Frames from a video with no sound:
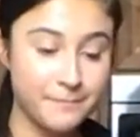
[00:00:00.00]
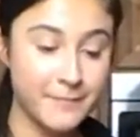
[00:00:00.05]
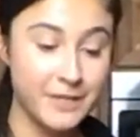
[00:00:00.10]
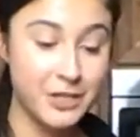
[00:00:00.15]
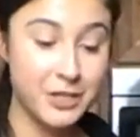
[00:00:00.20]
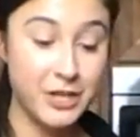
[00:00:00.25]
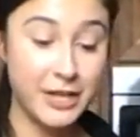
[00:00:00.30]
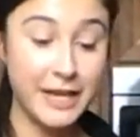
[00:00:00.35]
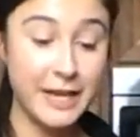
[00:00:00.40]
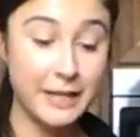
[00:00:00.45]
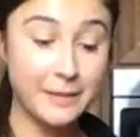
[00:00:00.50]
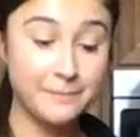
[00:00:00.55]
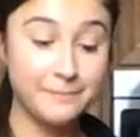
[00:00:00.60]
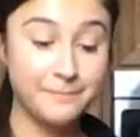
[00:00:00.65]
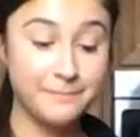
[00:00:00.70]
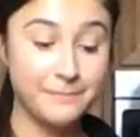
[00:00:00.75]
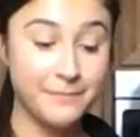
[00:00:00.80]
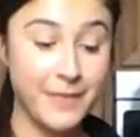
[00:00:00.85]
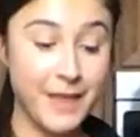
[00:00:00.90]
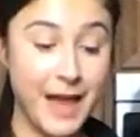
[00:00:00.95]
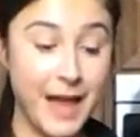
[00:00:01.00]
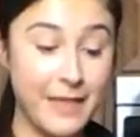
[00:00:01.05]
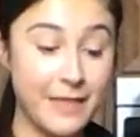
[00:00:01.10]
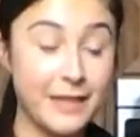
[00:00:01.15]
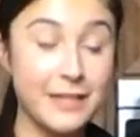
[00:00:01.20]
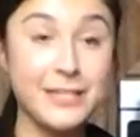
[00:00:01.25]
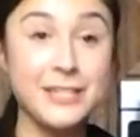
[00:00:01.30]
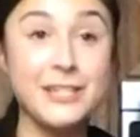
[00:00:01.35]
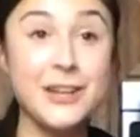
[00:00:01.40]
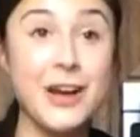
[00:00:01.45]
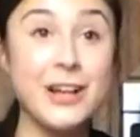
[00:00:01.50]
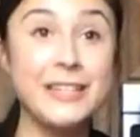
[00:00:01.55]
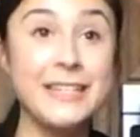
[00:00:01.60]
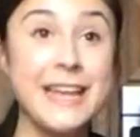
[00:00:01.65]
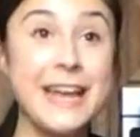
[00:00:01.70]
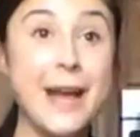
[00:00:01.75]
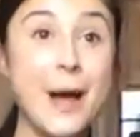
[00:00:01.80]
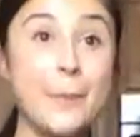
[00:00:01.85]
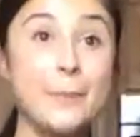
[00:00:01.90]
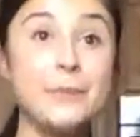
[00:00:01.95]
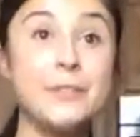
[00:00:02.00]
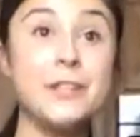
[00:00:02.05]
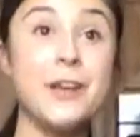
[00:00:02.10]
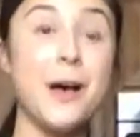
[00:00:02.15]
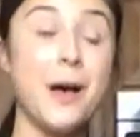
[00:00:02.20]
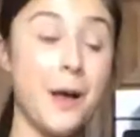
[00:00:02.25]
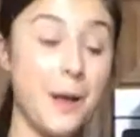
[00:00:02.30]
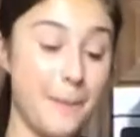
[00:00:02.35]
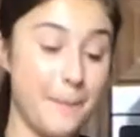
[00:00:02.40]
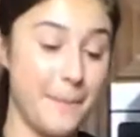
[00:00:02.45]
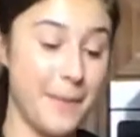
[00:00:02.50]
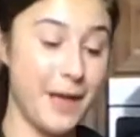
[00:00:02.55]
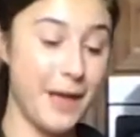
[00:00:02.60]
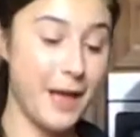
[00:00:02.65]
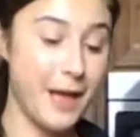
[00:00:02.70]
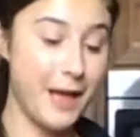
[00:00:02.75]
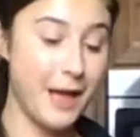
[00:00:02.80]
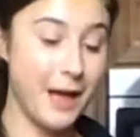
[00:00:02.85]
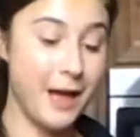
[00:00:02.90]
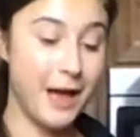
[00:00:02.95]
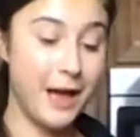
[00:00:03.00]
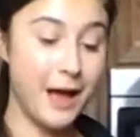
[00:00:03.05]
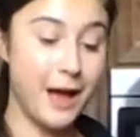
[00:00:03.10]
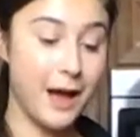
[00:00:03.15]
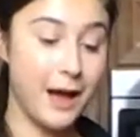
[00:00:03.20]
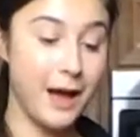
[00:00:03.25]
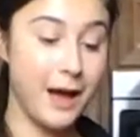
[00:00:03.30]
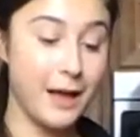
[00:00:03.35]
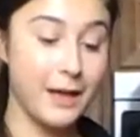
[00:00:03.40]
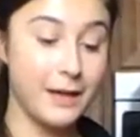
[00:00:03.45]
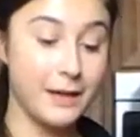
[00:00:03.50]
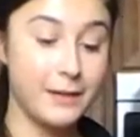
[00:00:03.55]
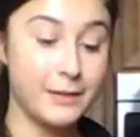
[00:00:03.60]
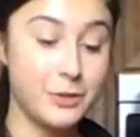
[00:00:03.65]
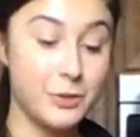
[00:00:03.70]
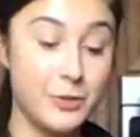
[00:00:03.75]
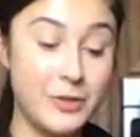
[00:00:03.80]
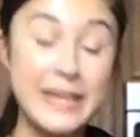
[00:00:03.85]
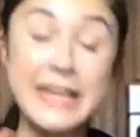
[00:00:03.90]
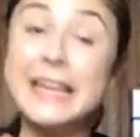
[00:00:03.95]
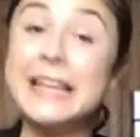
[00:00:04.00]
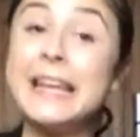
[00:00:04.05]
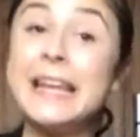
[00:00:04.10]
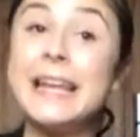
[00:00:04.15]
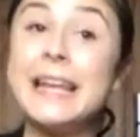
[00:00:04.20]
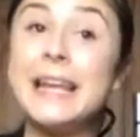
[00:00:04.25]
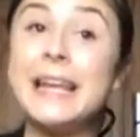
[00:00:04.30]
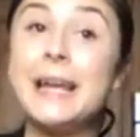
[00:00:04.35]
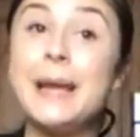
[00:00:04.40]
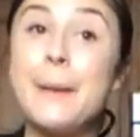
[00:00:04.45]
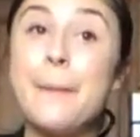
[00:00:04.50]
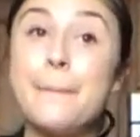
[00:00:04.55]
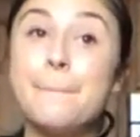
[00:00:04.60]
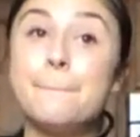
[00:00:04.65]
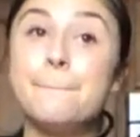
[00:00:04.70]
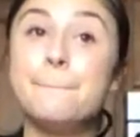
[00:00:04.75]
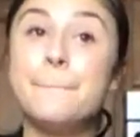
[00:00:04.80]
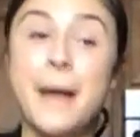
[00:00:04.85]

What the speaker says: chicken, and then saute up some zucchini,